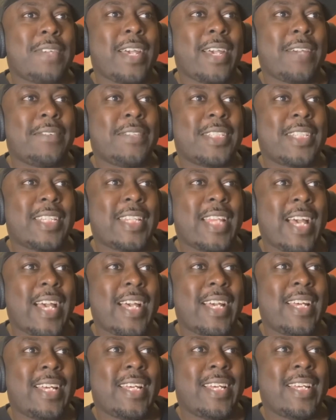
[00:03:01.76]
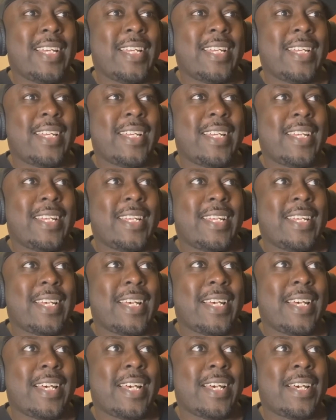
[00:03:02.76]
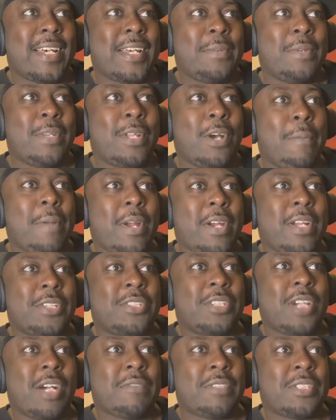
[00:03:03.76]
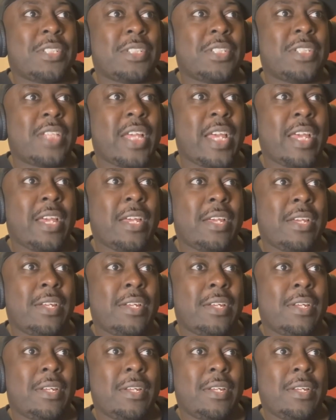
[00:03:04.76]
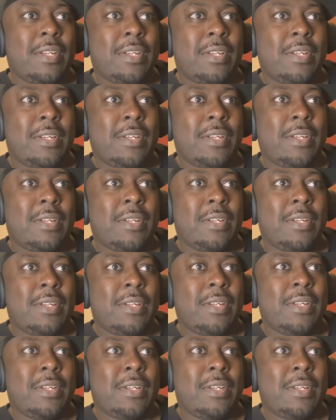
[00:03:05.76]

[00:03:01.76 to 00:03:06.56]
Yeah, we seen that. Become a hero. Do we know America Chavez is there? I do it. I become the enemy.